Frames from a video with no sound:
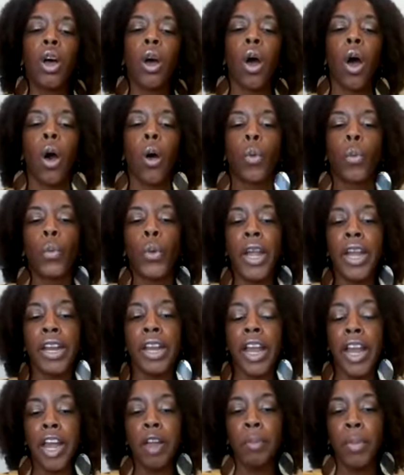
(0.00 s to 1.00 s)
We
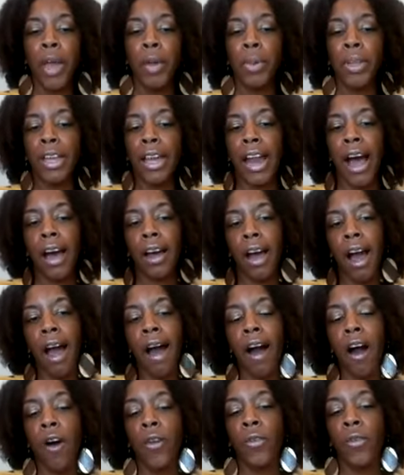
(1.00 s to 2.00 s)
need people that I
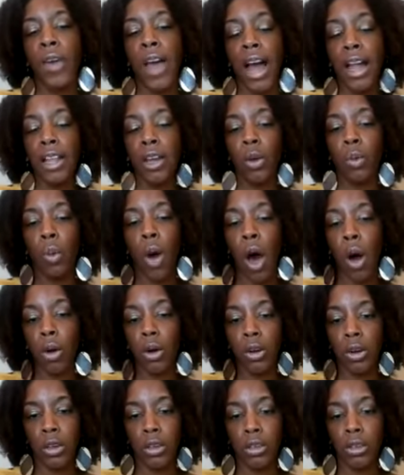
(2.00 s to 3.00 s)
call valley
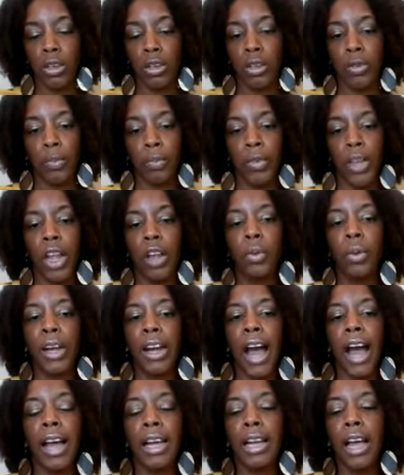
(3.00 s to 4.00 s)
walkers. And when
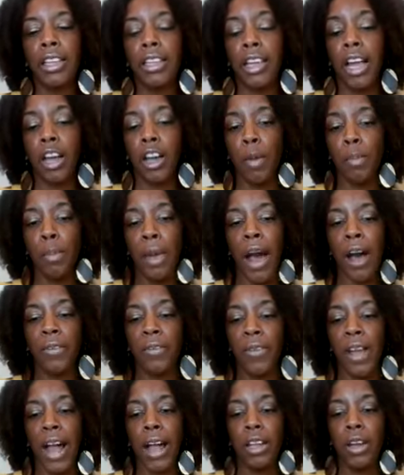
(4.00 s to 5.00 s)
I talk about
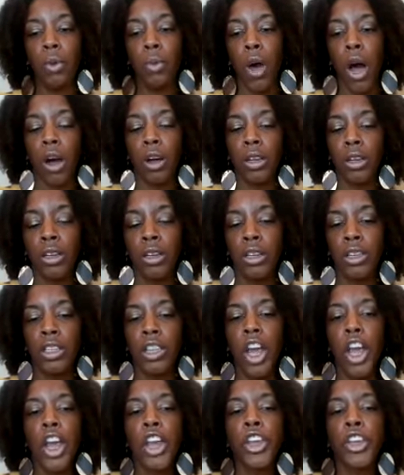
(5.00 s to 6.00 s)
valley walkers,
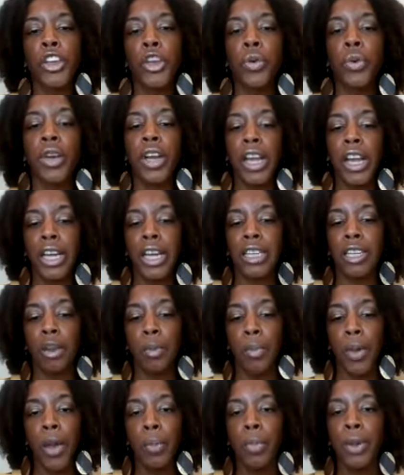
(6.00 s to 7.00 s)
you need some
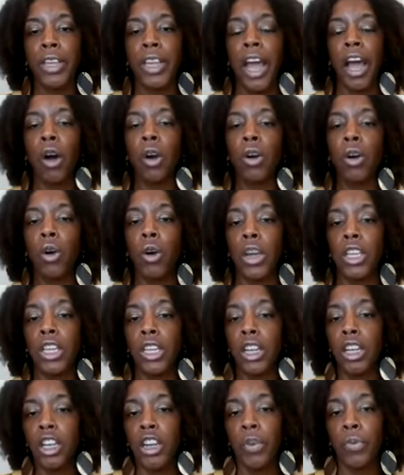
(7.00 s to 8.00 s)
people that are going to
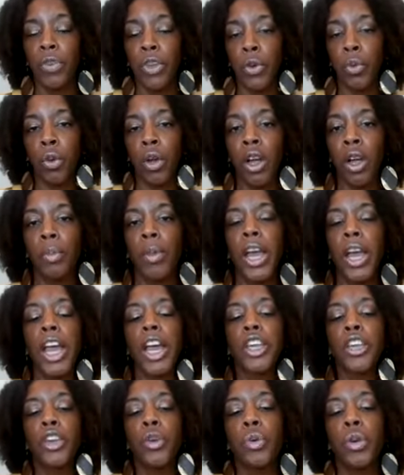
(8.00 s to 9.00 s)
lift you up.
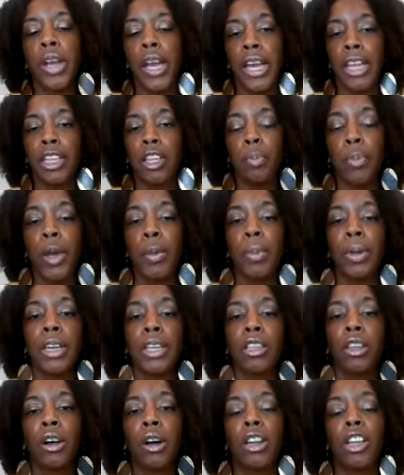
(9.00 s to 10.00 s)
You need some people that's
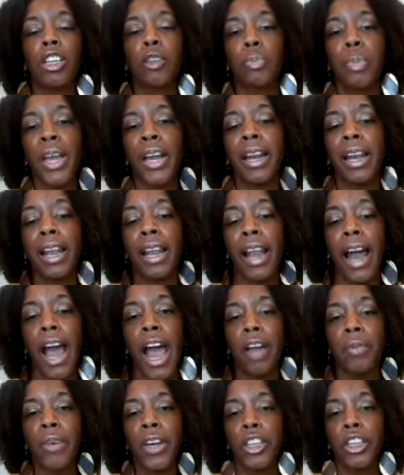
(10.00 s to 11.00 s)
going to speak life
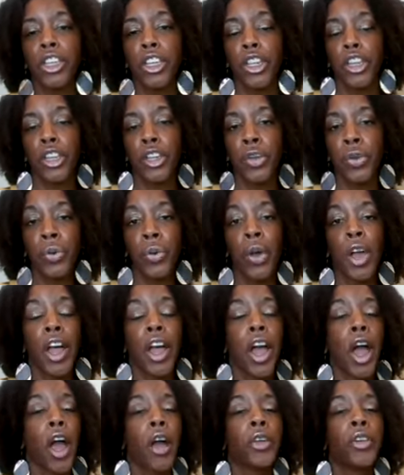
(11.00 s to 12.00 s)
into you.
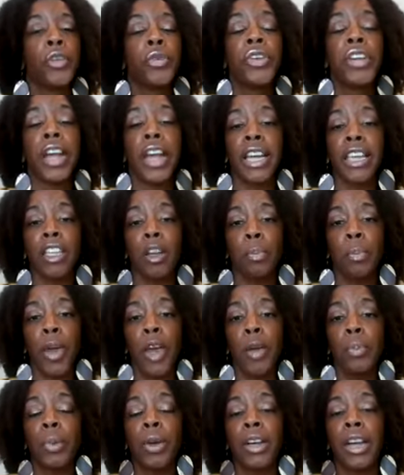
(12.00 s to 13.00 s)
You need some
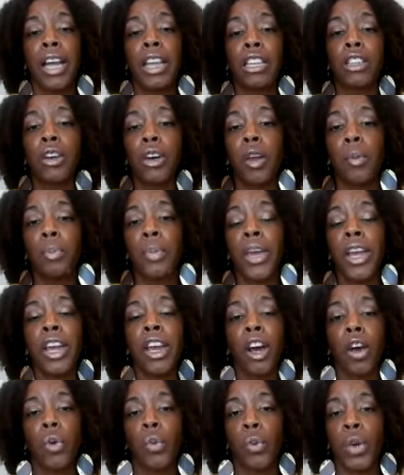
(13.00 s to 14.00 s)
people that's going to be
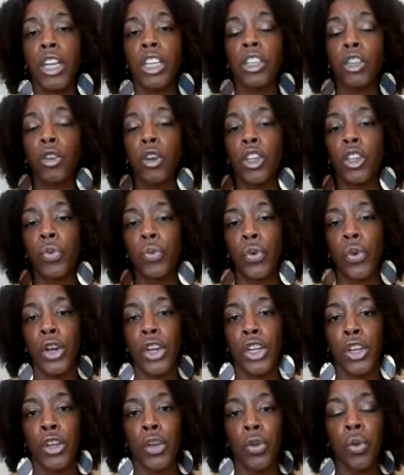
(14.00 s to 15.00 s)
a resource for
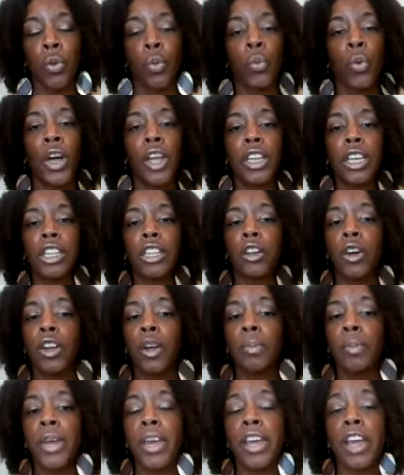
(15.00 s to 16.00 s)
you, whether it's going to
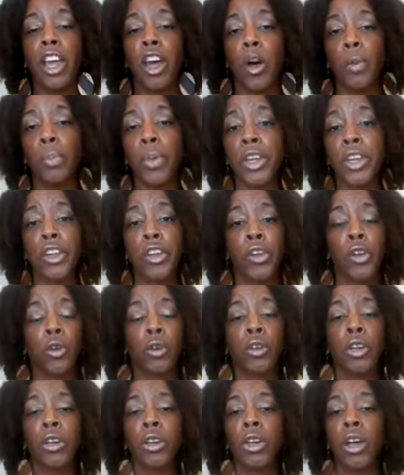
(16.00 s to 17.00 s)
be helping you,
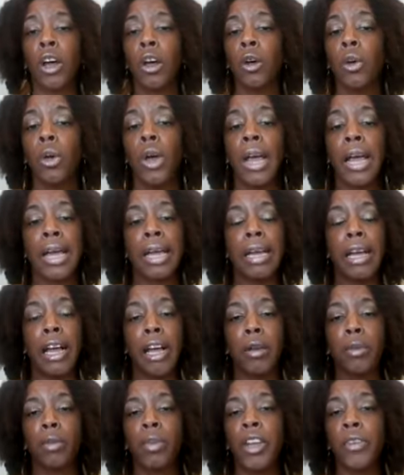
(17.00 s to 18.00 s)

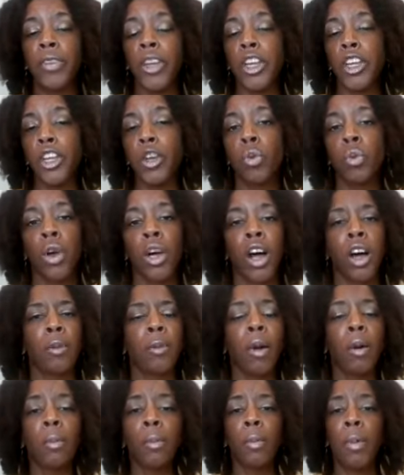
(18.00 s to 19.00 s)
lifting you up,
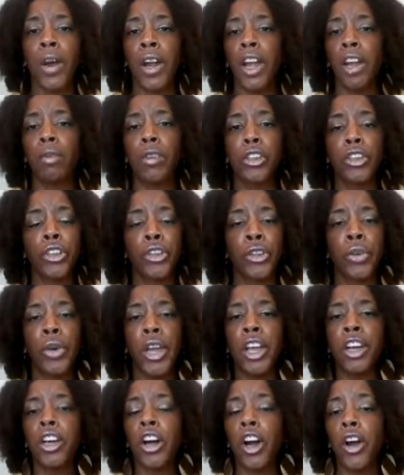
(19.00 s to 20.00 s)
praying with you,
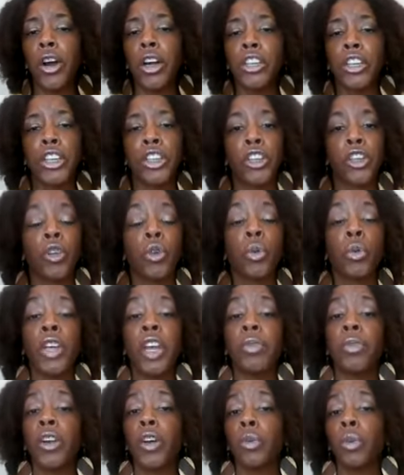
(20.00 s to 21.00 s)
encouraging you, giving
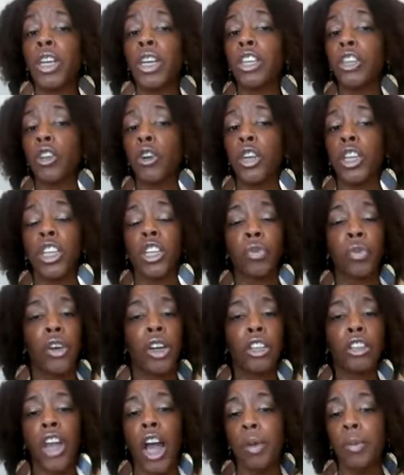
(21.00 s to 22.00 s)
them resources for a job. And